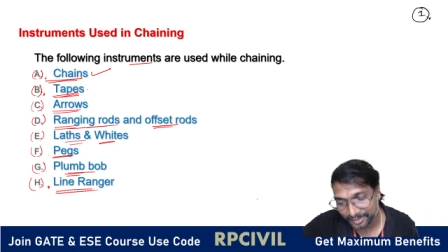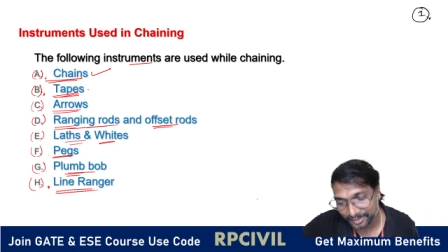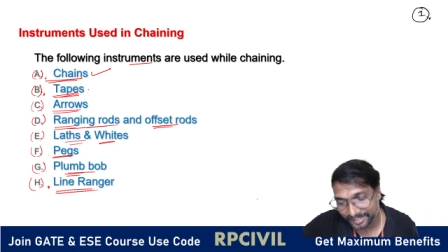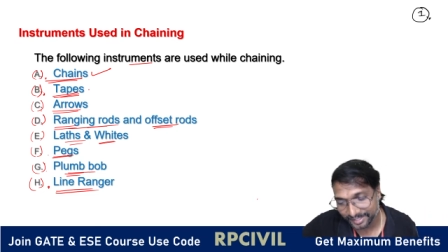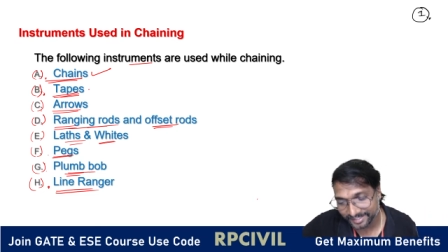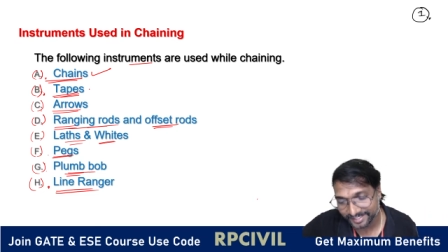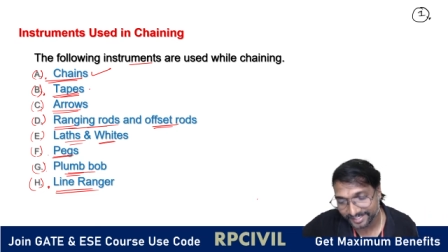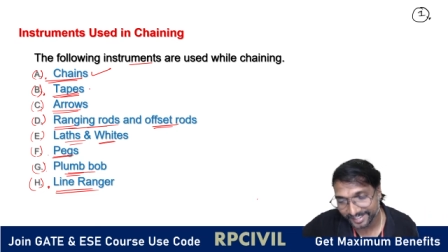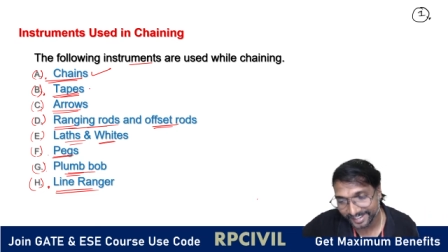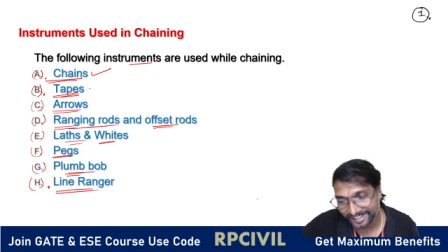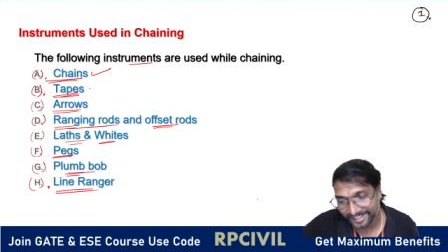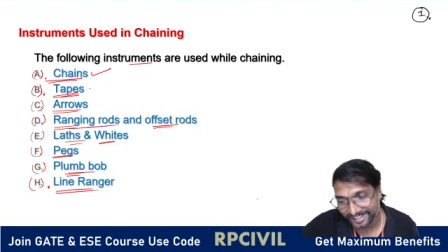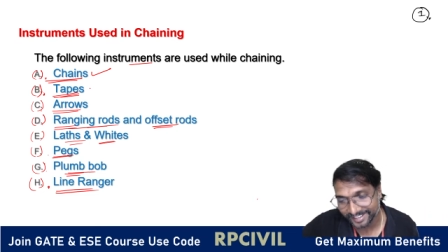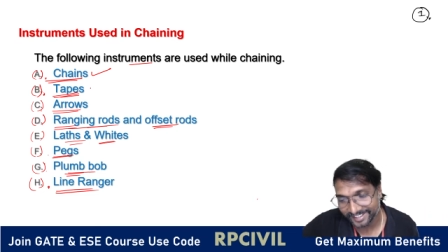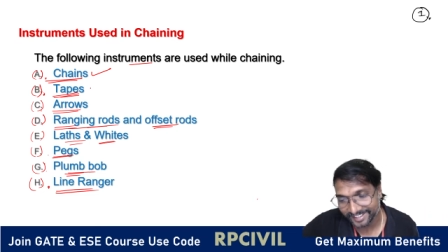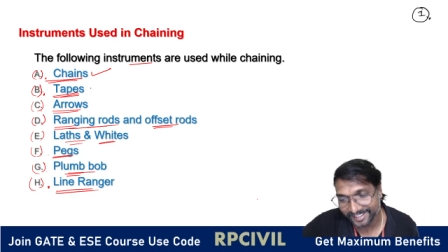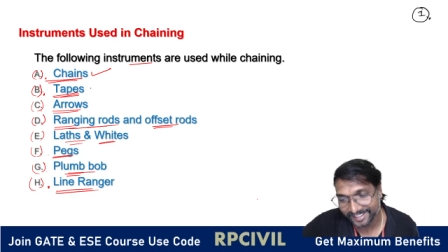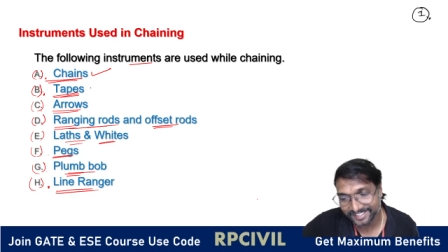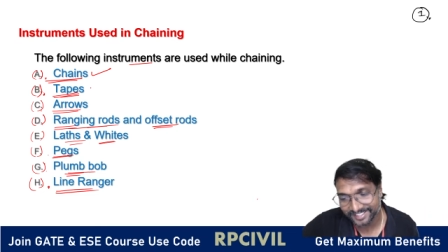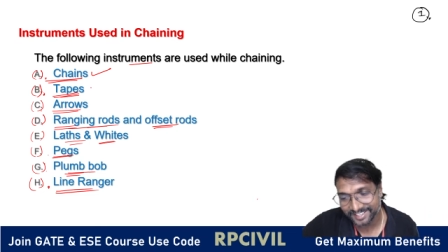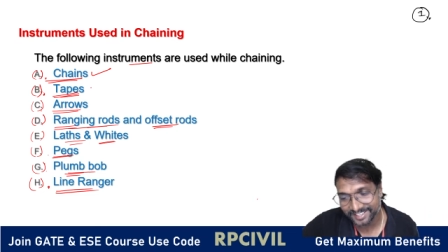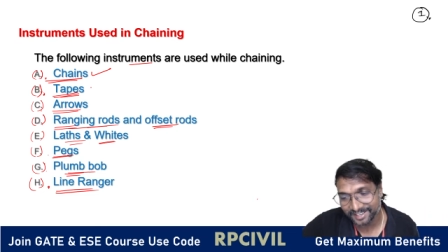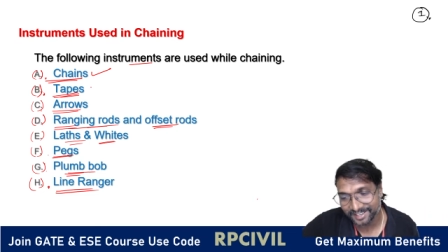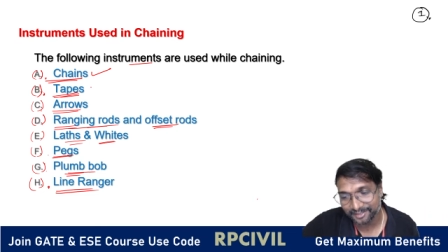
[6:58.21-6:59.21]
you can say, right?
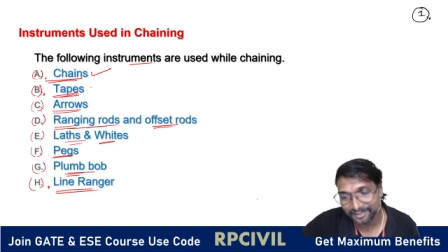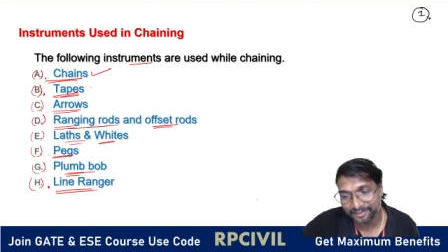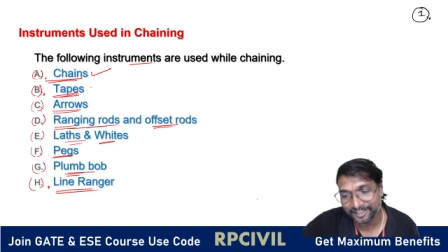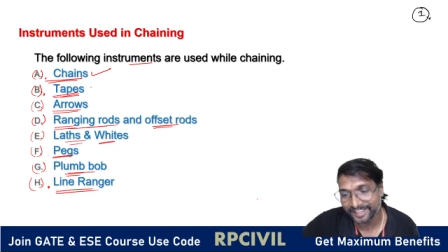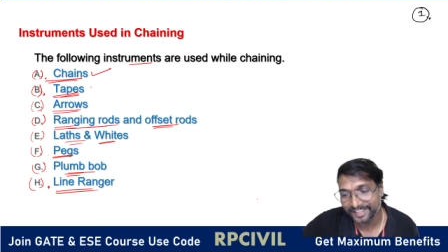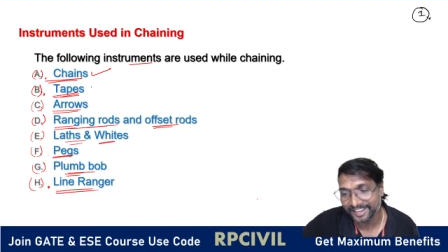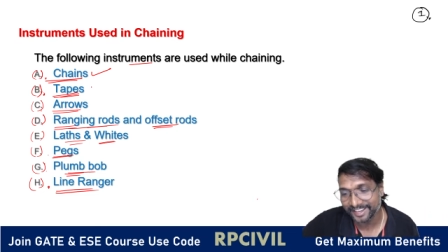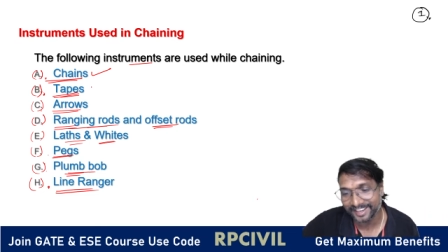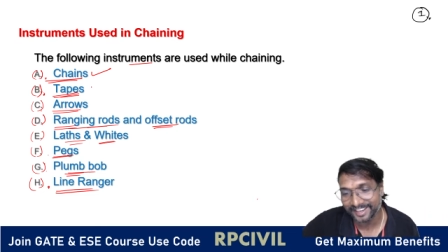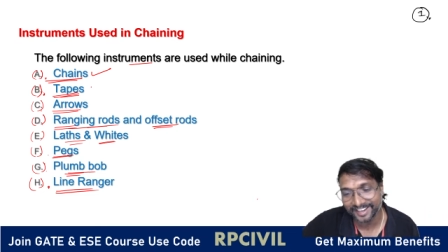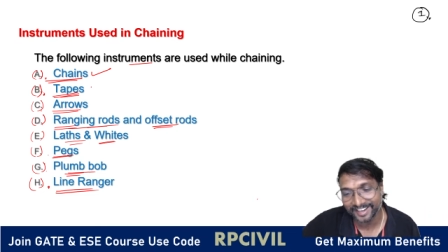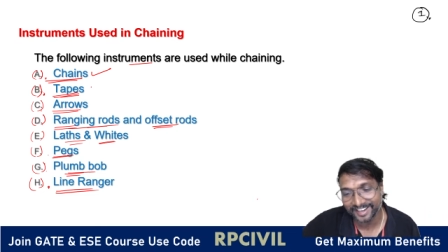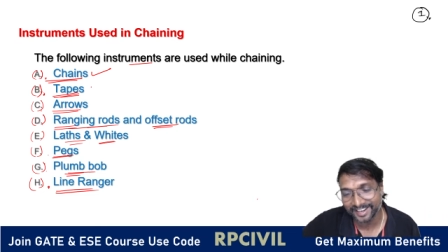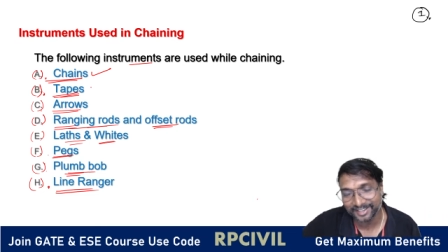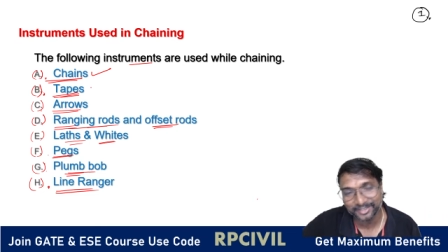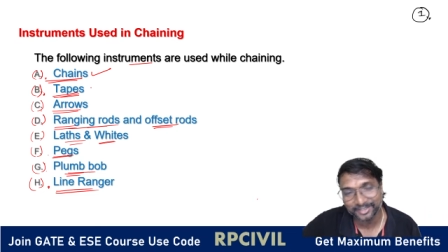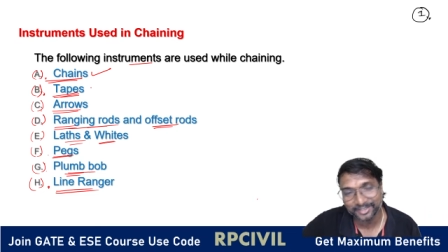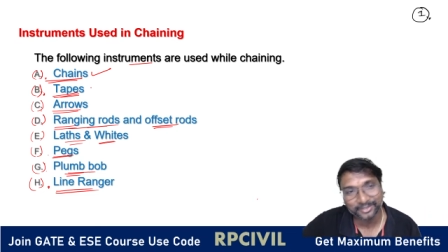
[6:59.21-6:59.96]
Yes, now we cannot